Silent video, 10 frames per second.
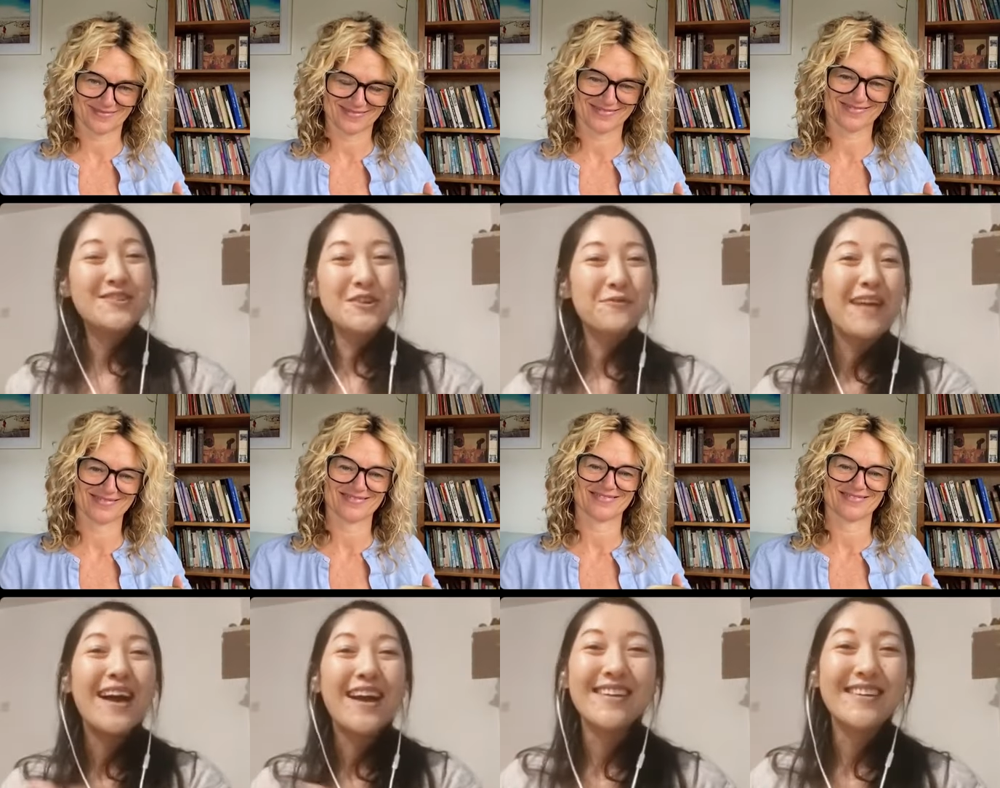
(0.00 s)
Speaker 1: you just
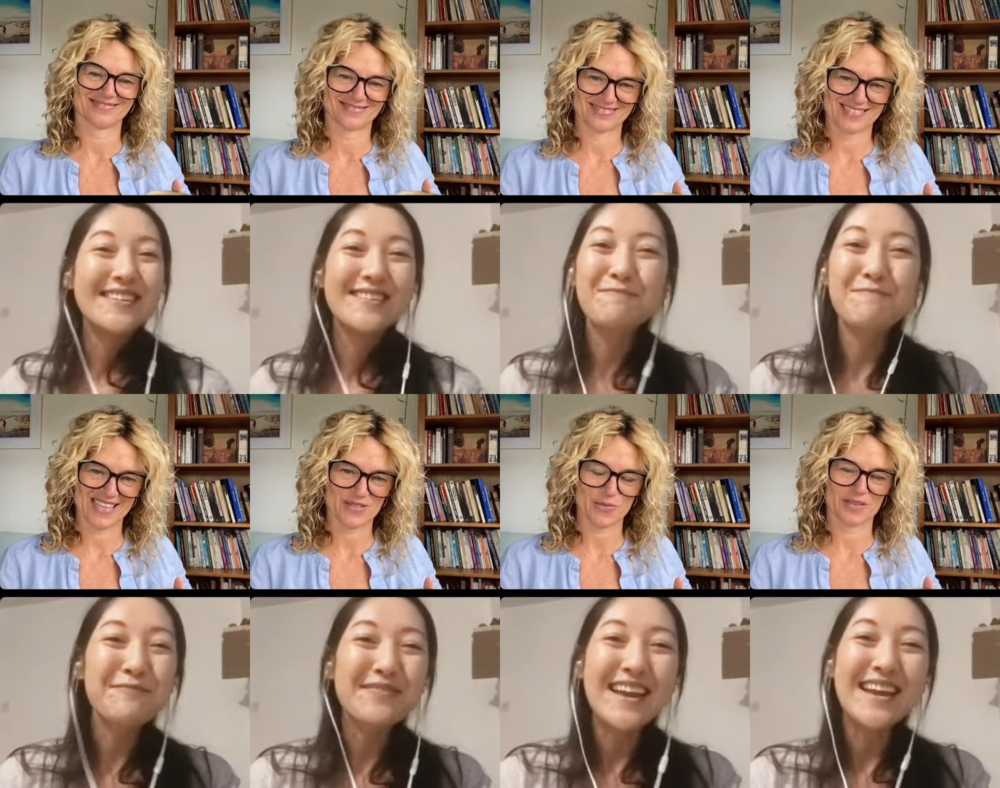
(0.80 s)
fly that's
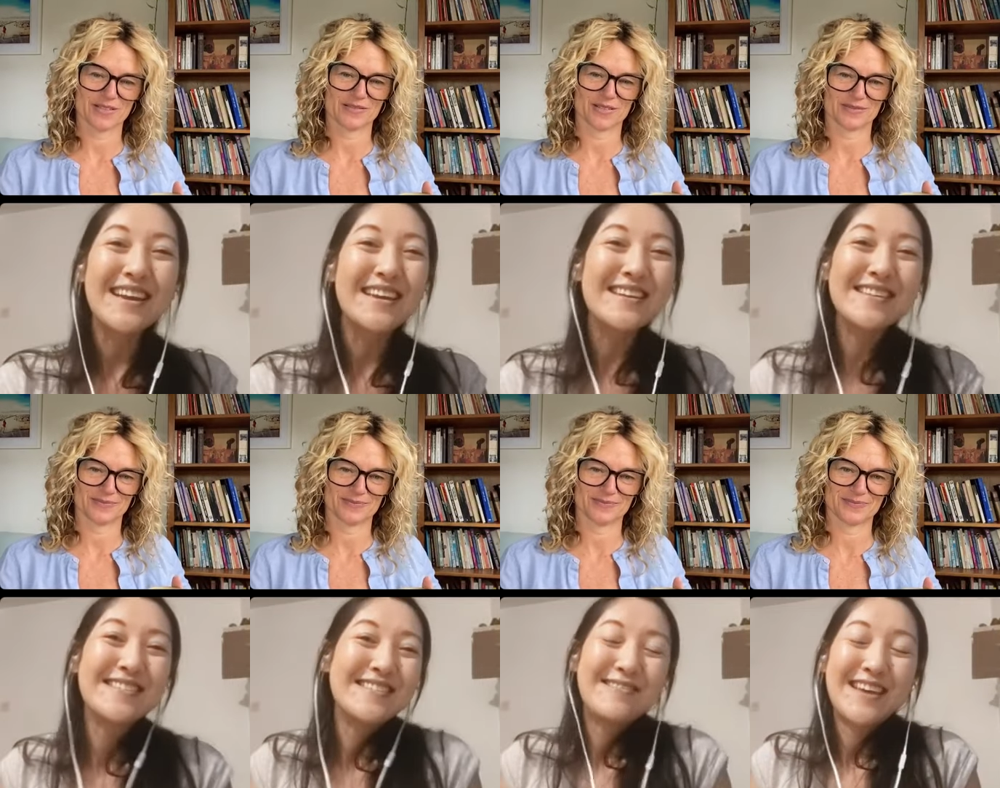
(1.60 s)
wonderful
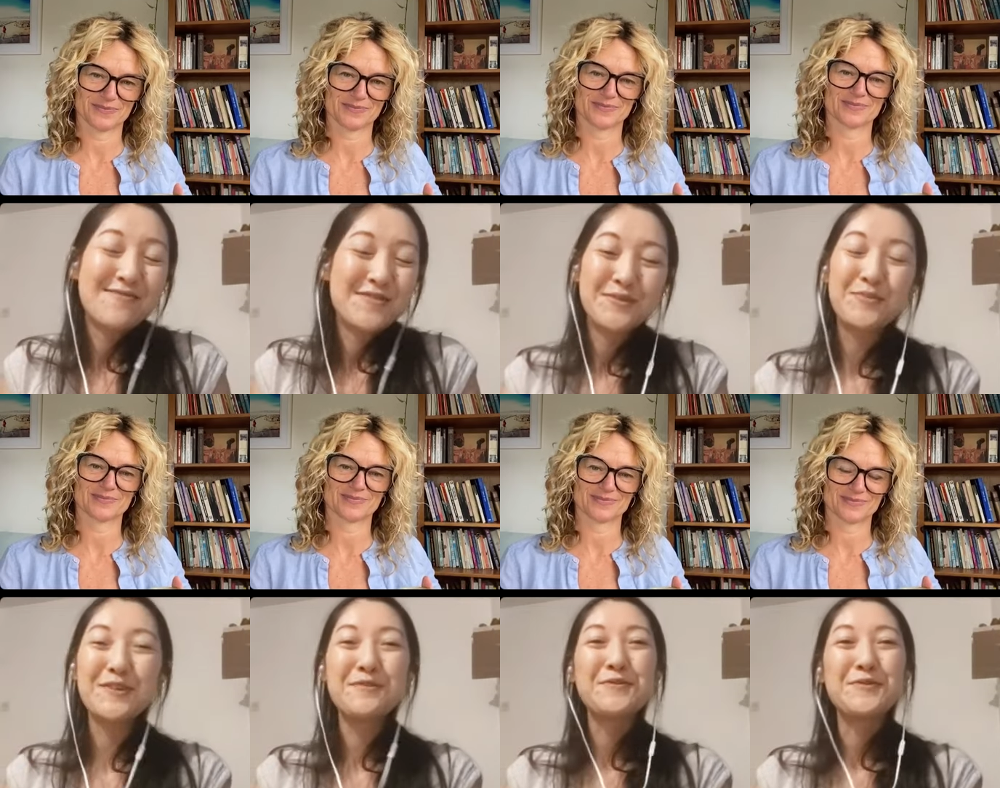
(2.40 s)
and that was
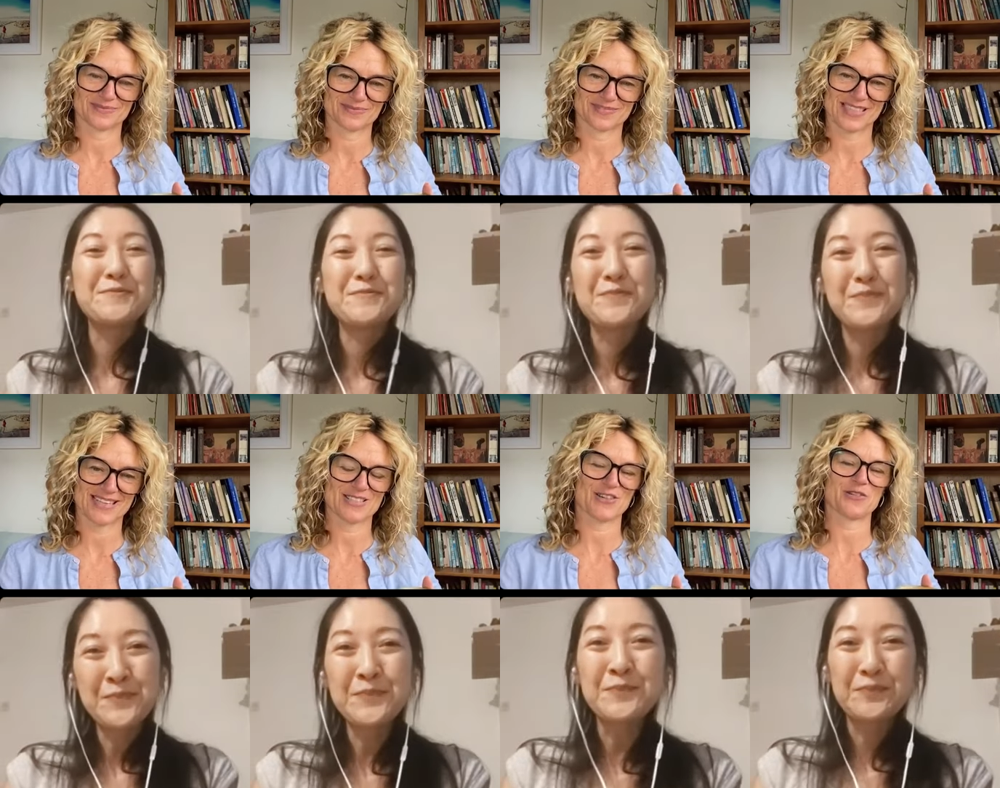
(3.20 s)
beautiful
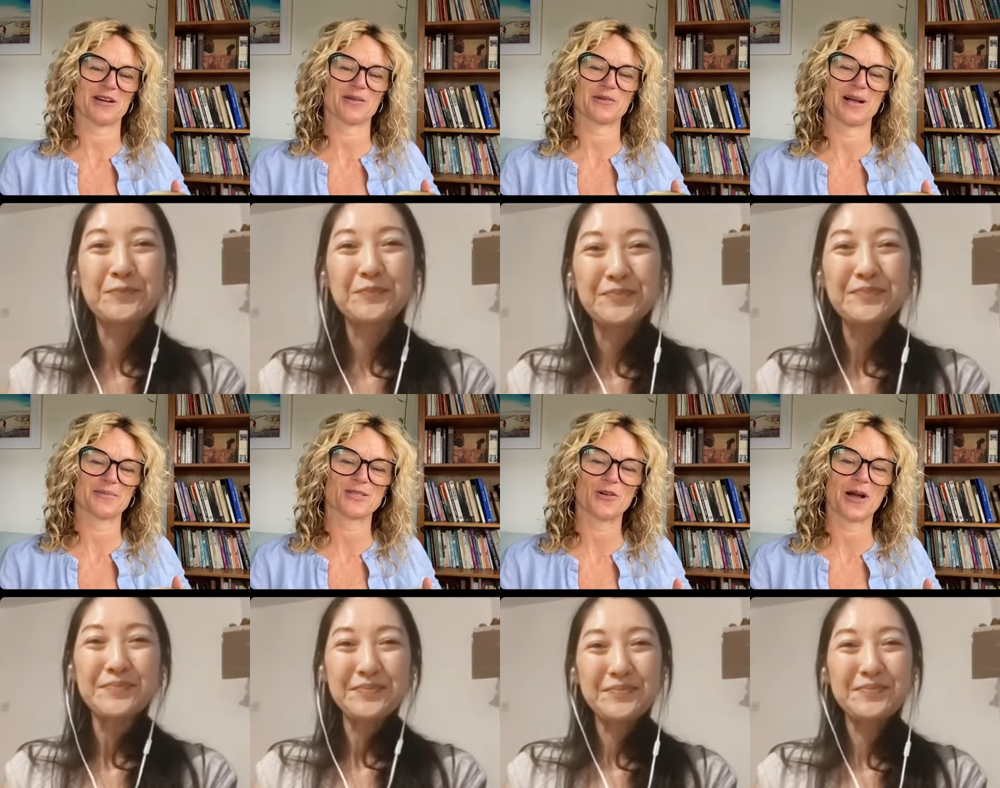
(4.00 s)
Speaker 2: that's so great well
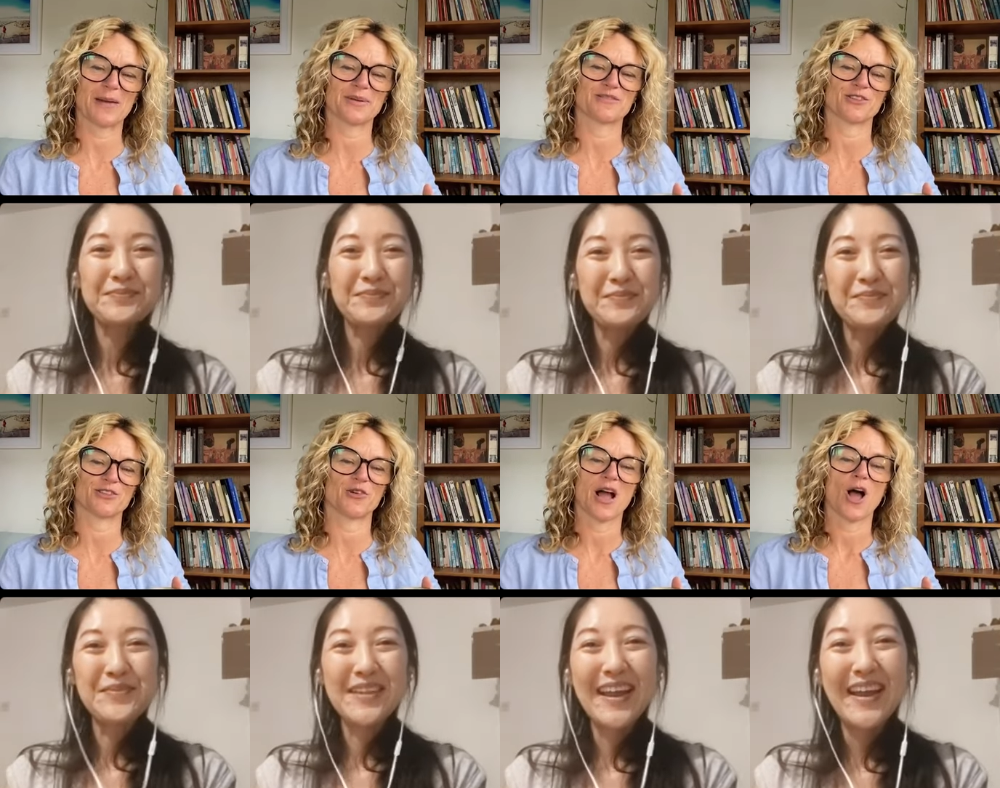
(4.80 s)
i'm so happy for
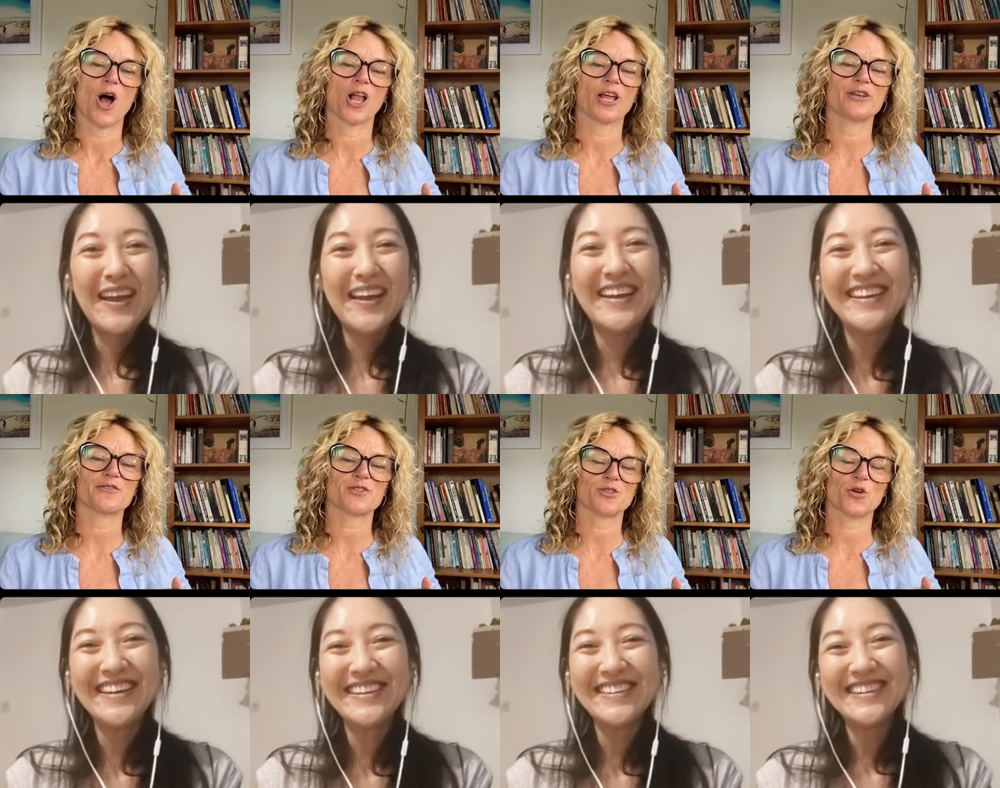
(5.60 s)
you a lot
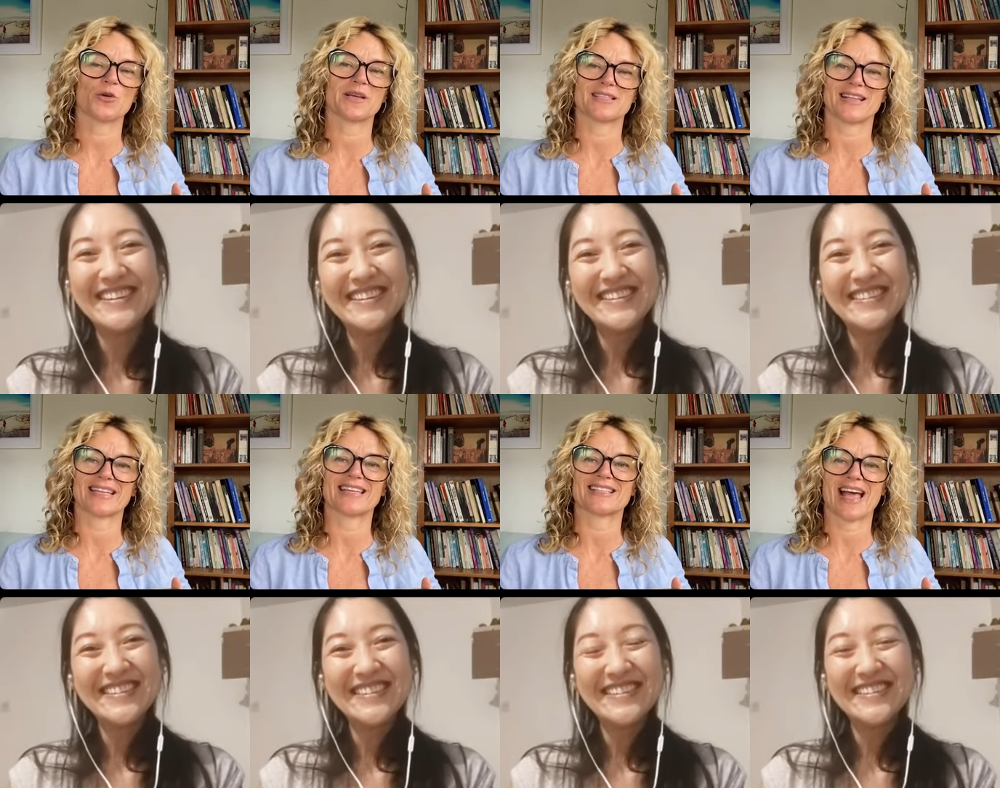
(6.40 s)
of stories
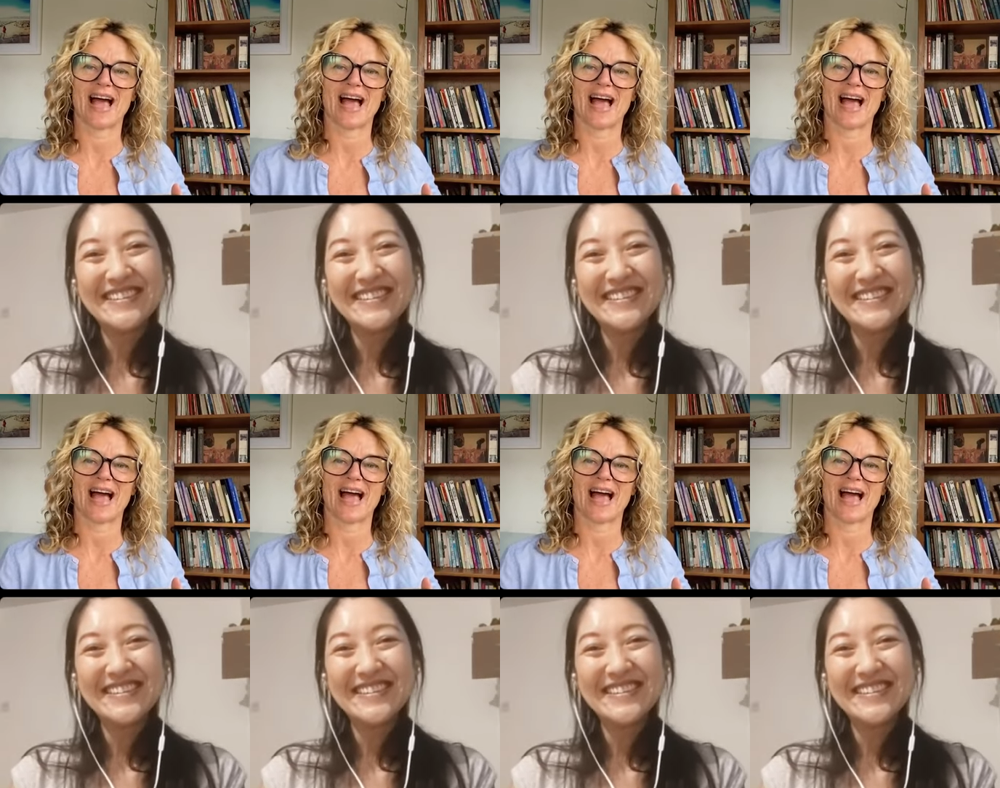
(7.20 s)
like this